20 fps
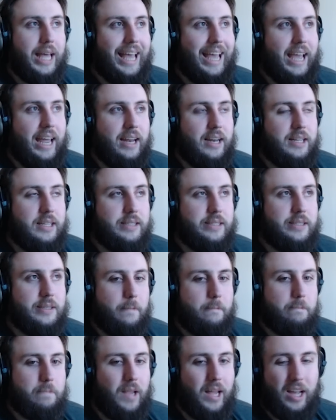and
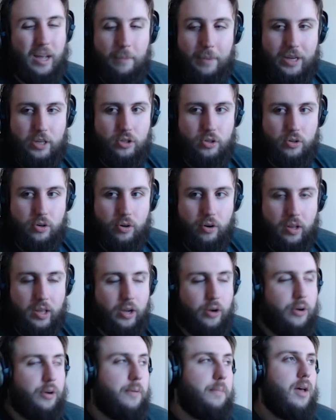like I mentioned
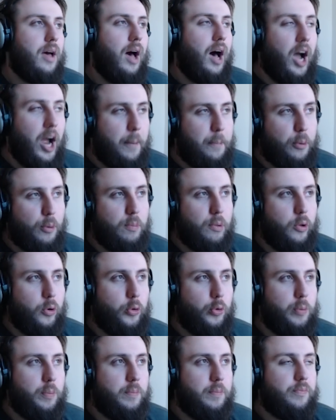earlier, Hyper
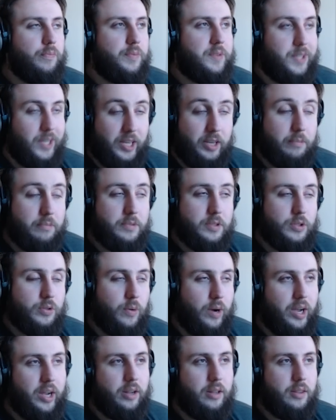Bloom teams,
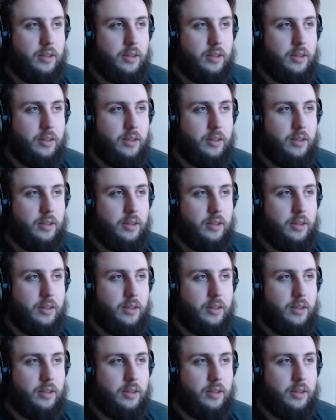right?